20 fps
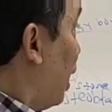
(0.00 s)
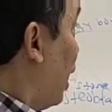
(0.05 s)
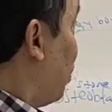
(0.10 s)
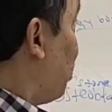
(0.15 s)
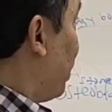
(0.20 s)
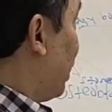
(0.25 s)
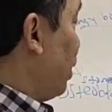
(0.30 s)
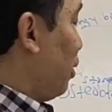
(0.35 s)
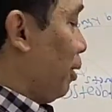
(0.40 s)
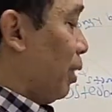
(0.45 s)

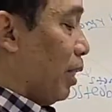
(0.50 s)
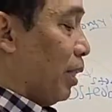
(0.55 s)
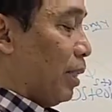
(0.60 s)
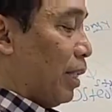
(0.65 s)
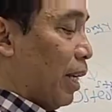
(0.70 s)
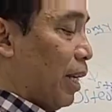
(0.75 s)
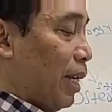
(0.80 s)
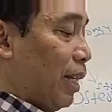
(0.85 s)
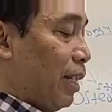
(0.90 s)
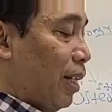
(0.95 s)

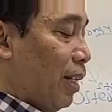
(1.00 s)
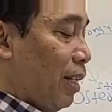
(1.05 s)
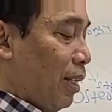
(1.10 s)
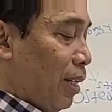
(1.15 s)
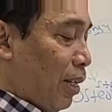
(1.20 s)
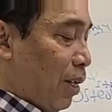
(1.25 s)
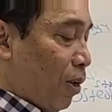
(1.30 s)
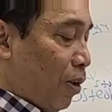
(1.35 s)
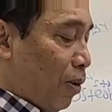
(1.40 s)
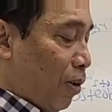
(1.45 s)
Appendicoskeleton,
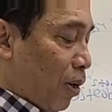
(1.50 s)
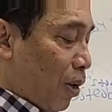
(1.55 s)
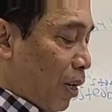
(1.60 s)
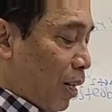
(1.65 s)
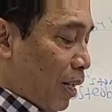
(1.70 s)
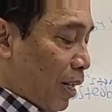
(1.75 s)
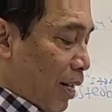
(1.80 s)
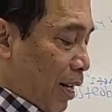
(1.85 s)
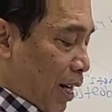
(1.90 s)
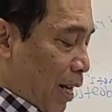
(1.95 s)
know
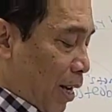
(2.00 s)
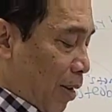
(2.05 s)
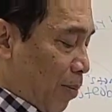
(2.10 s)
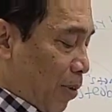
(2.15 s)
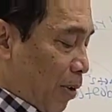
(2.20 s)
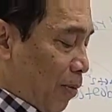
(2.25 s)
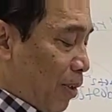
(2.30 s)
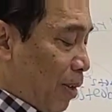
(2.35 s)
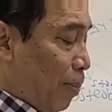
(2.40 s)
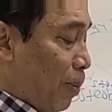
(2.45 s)
all the name
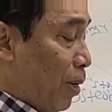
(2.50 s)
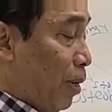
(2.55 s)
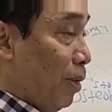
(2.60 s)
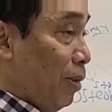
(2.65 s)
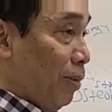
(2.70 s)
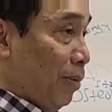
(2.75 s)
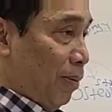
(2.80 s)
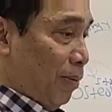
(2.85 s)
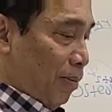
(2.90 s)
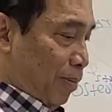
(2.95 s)
of the
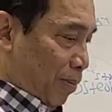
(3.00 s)
bone.